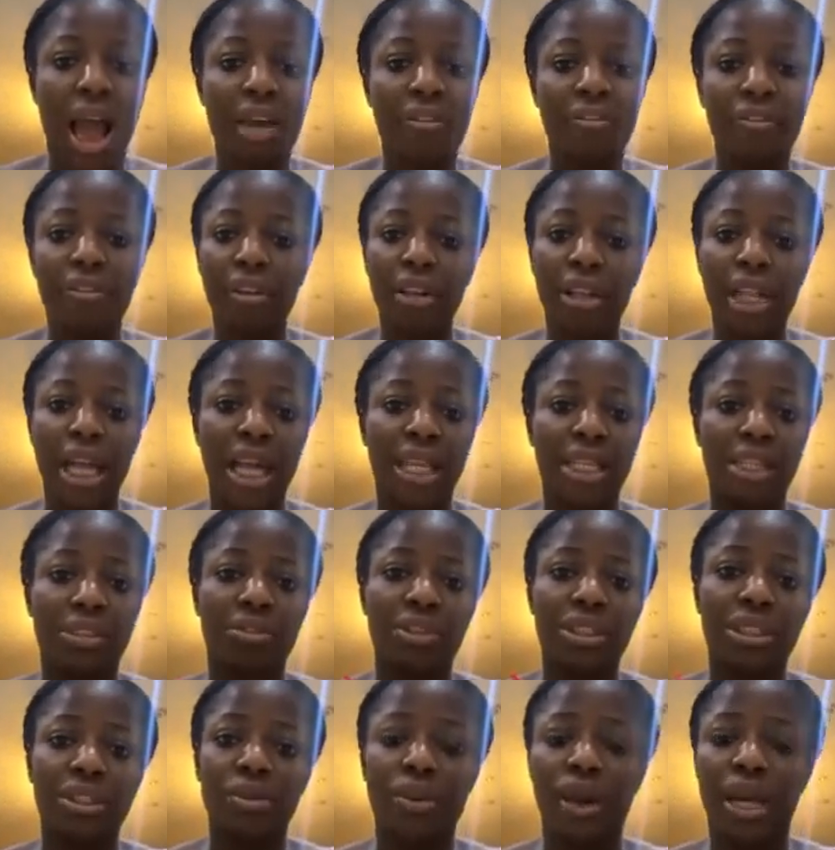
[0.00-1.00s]
I feel like
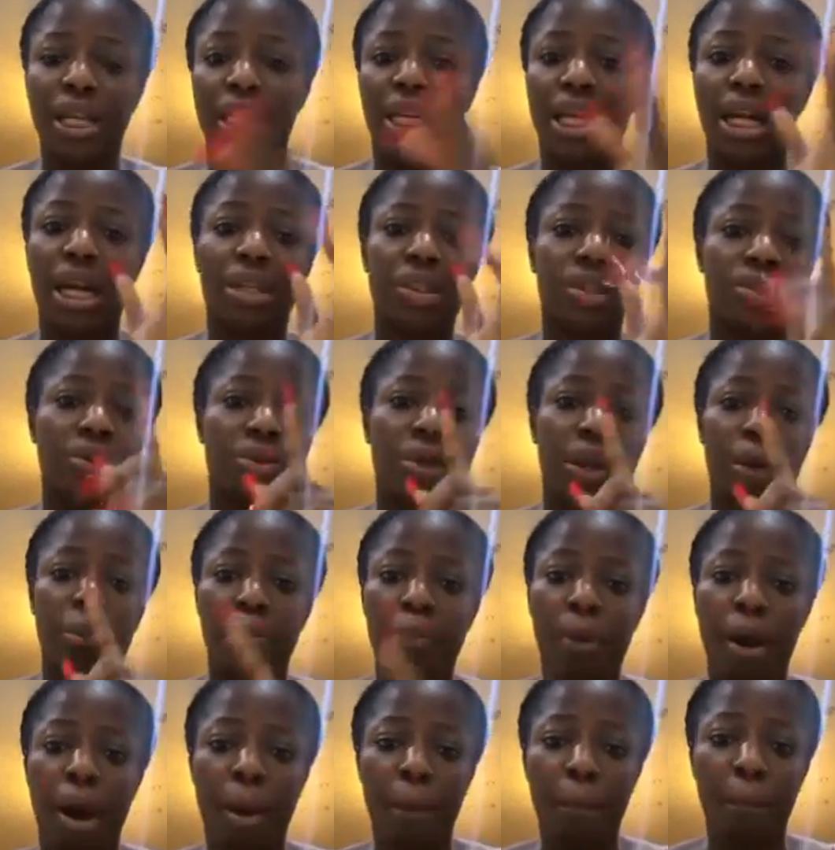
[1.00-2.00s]
the reason why they can do
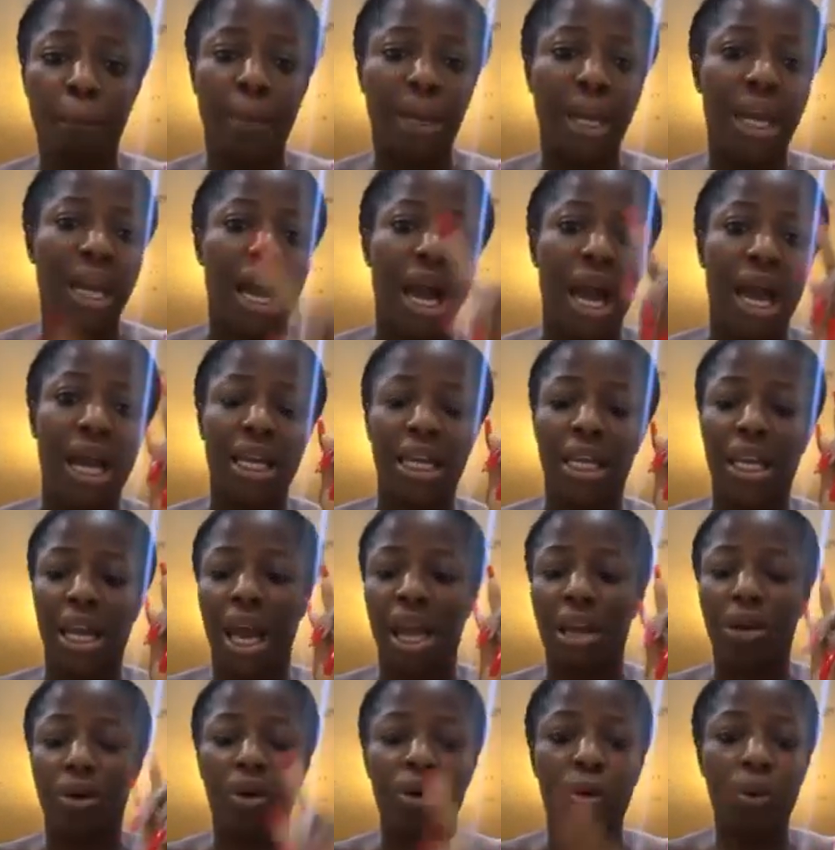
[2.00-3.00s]
a Palm Pay
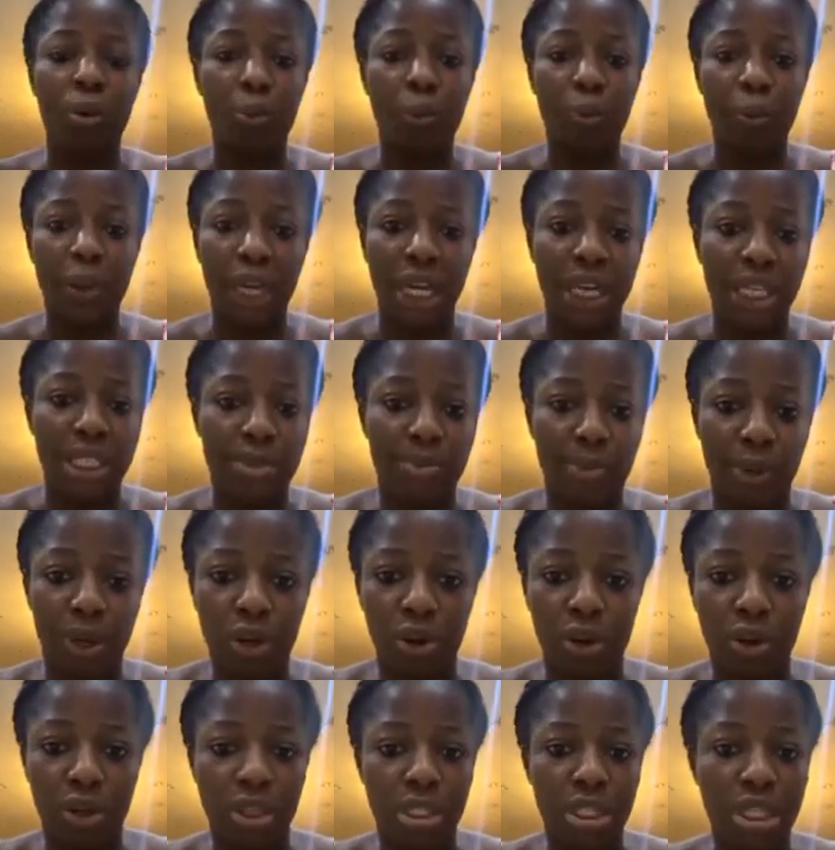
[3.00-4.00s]
and an OPay is
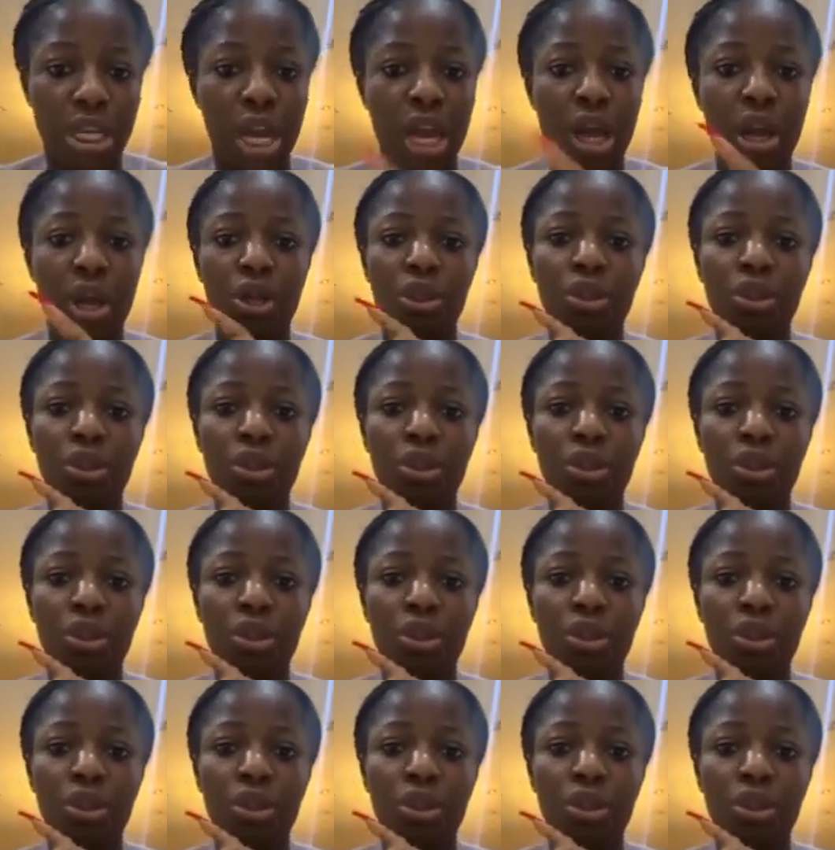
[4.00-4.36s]
because